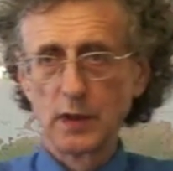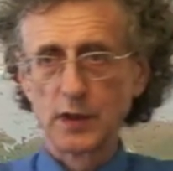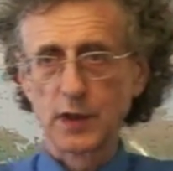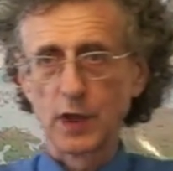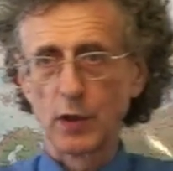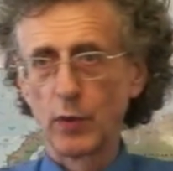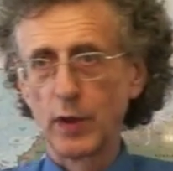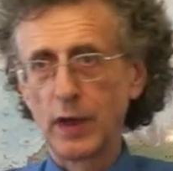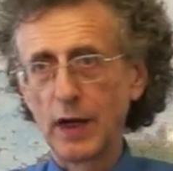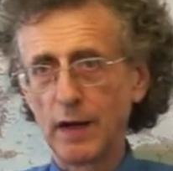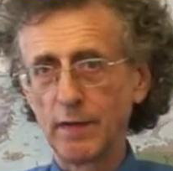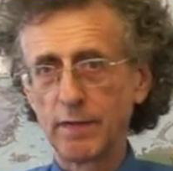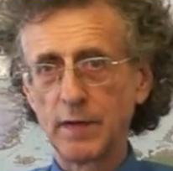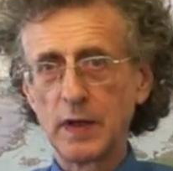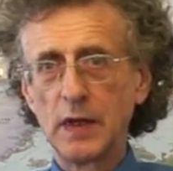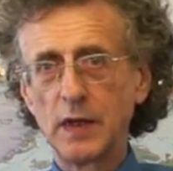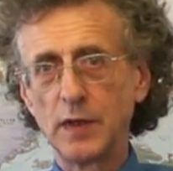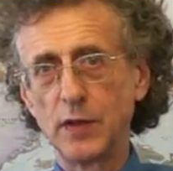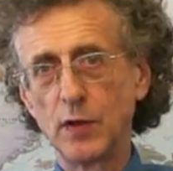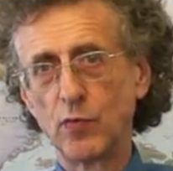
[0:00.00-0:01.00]
So we have
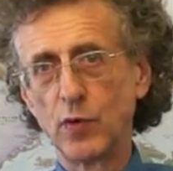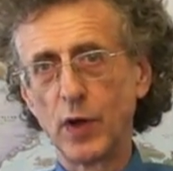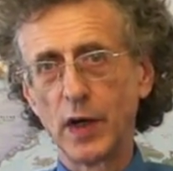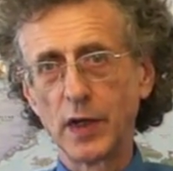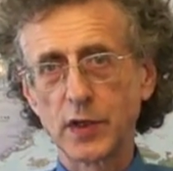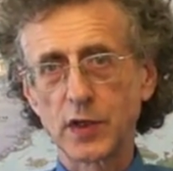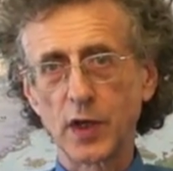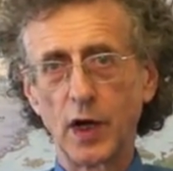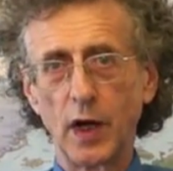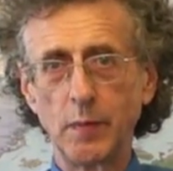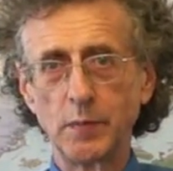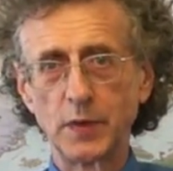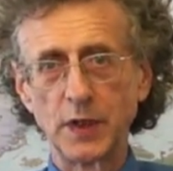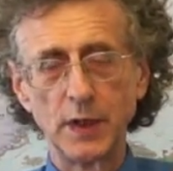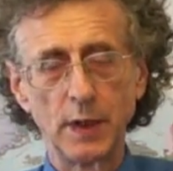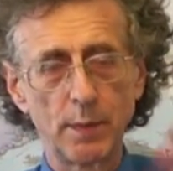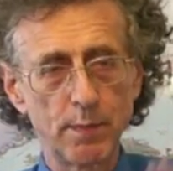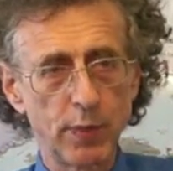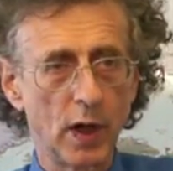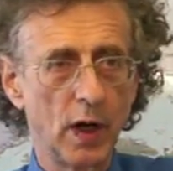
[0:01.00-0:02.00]
the right times
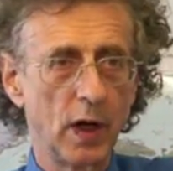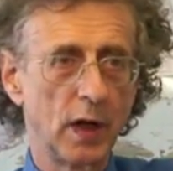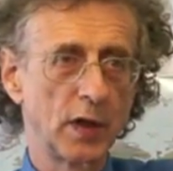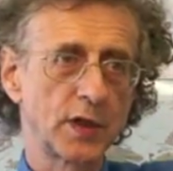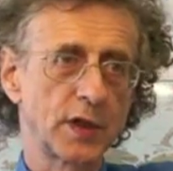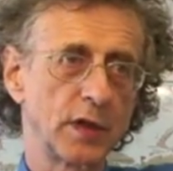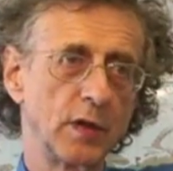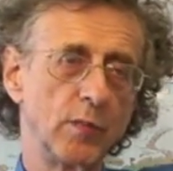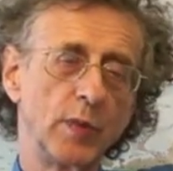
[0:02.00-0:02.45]
in the past